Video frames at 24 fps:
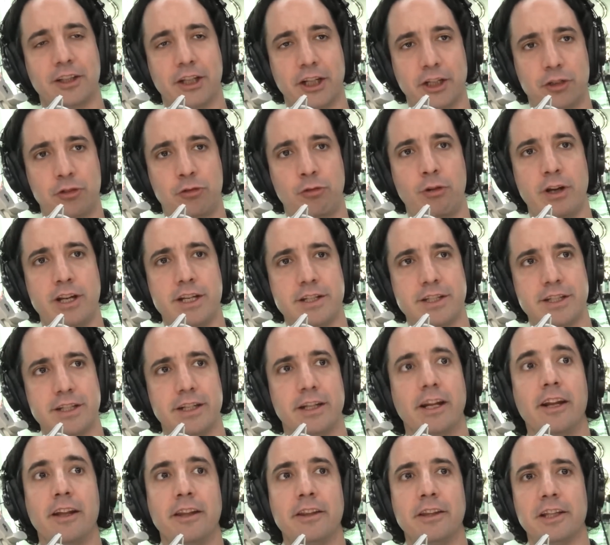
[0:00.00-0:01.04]
like
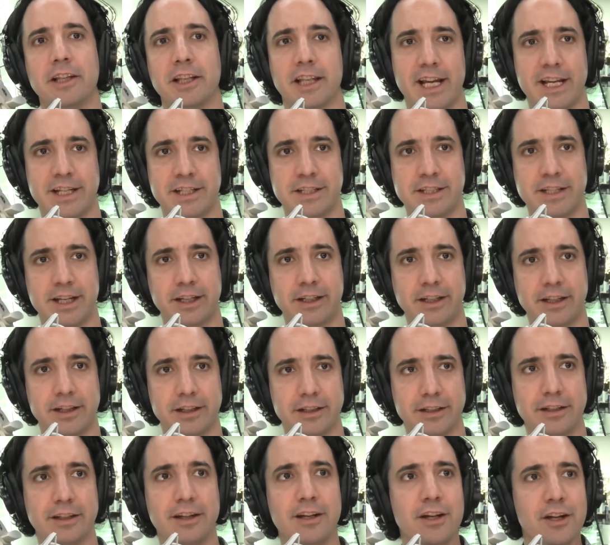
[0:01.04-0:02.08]
crazy in the last
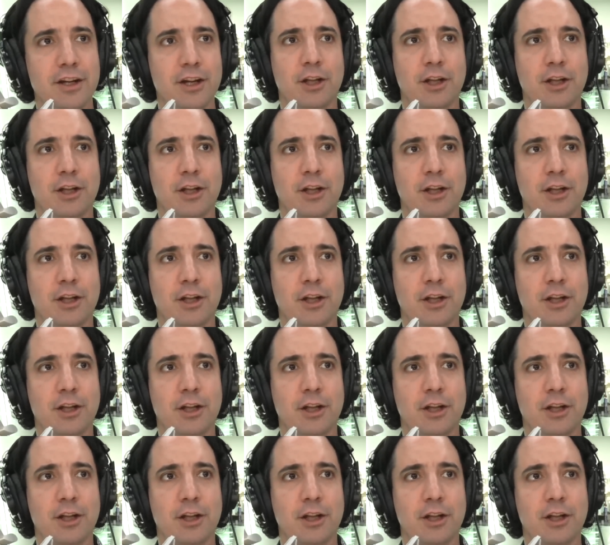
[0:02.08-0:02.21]
decade,